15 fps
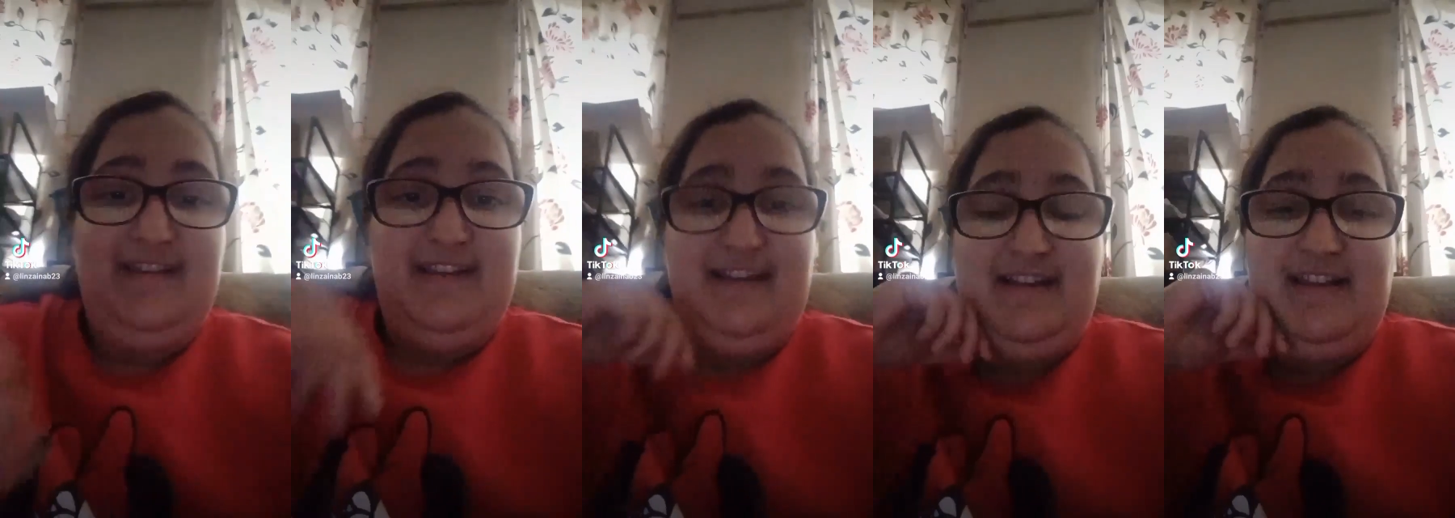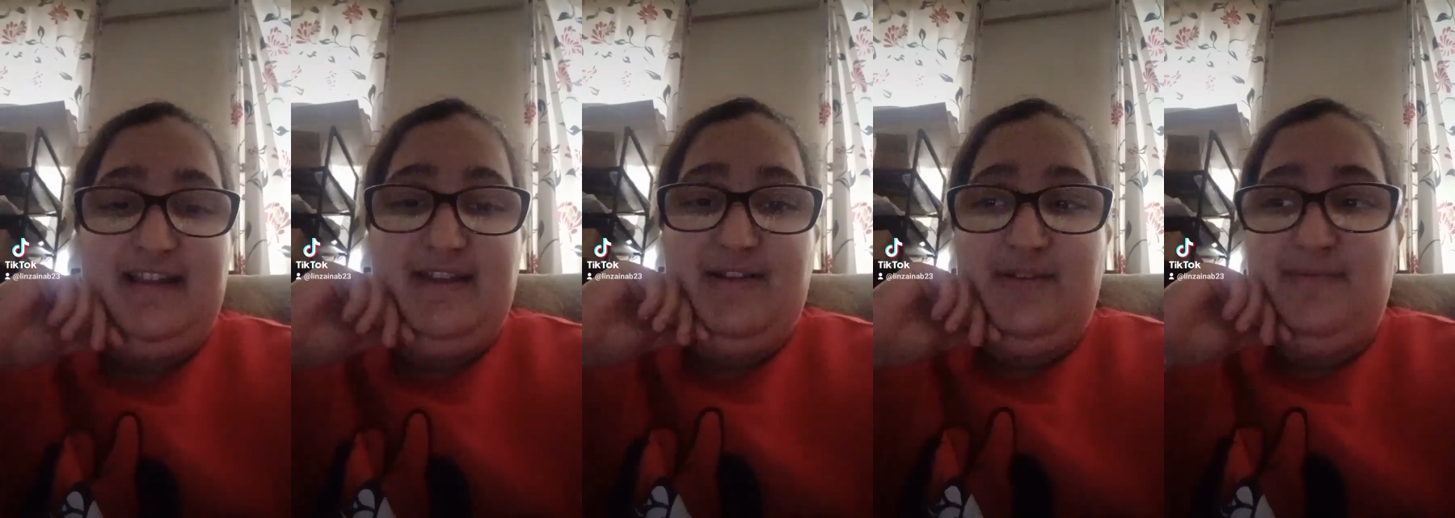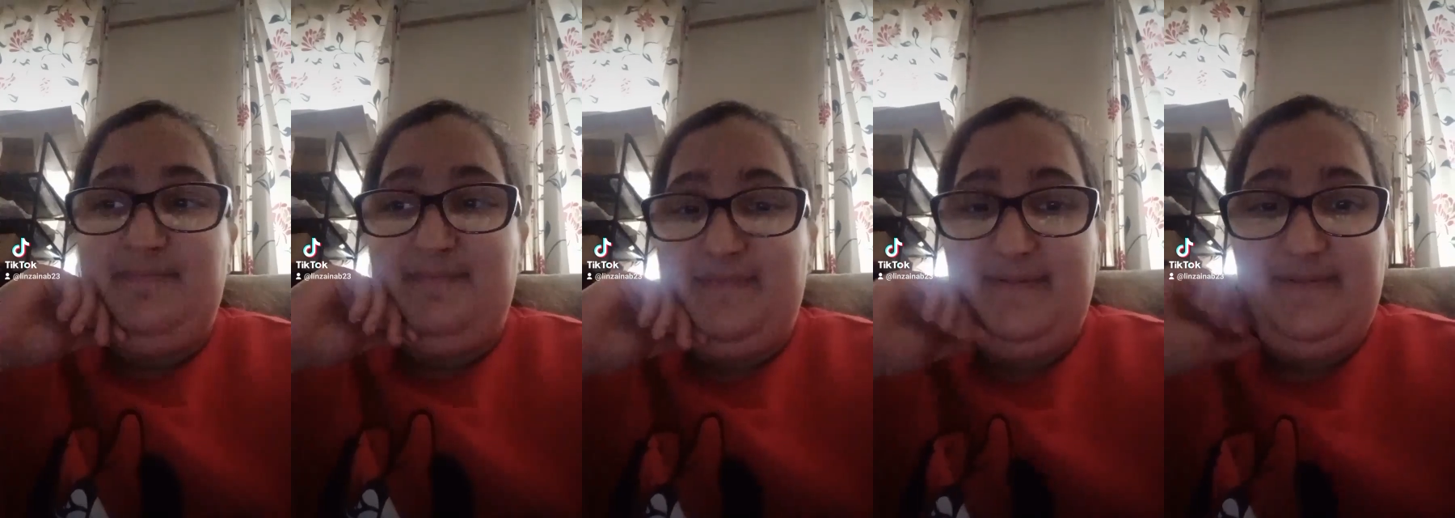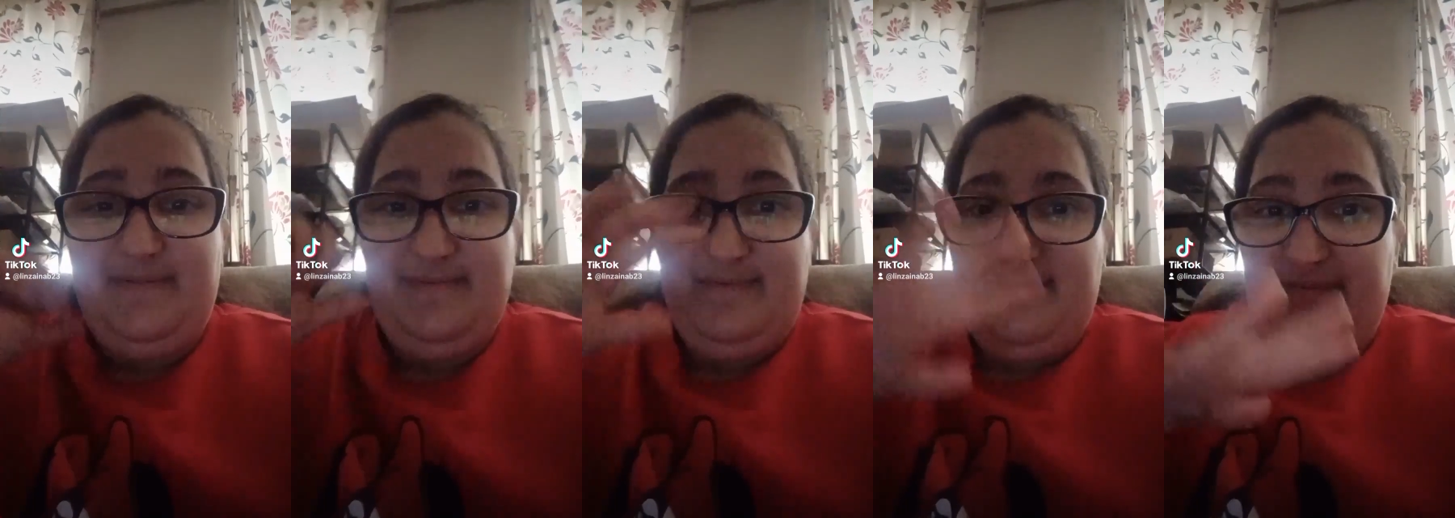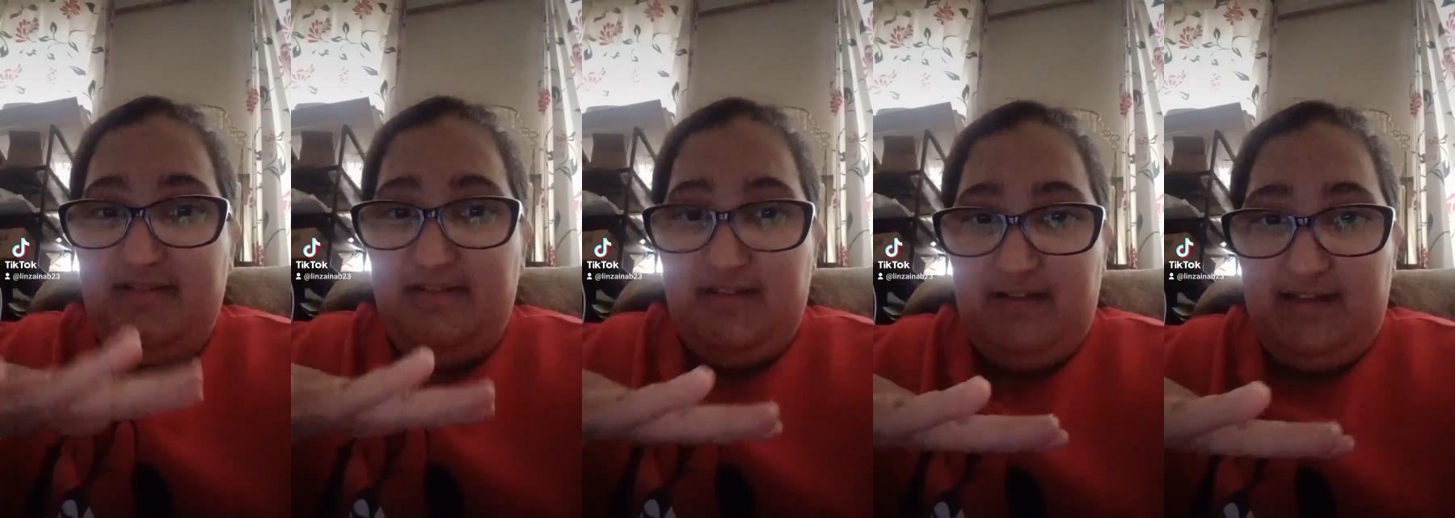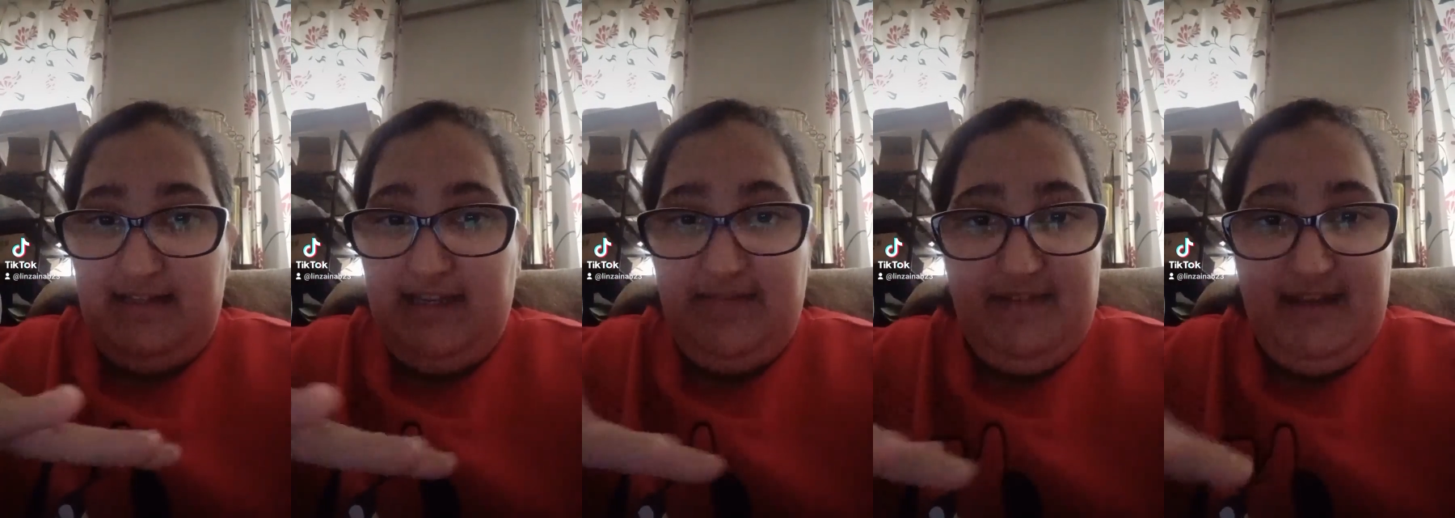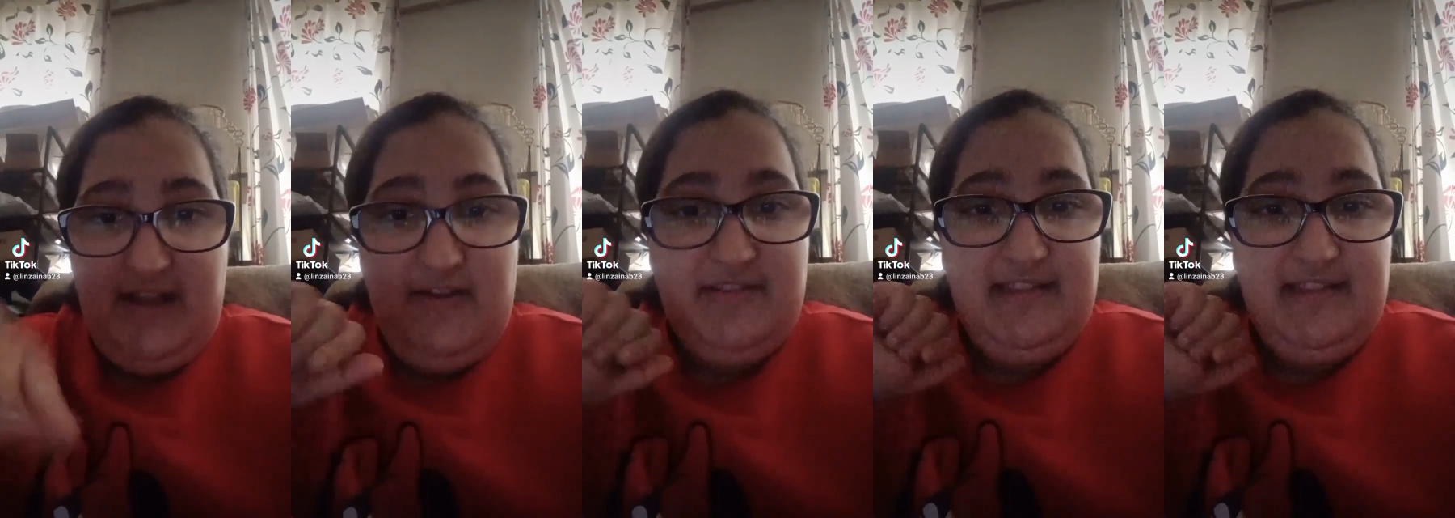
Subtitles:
and leaving out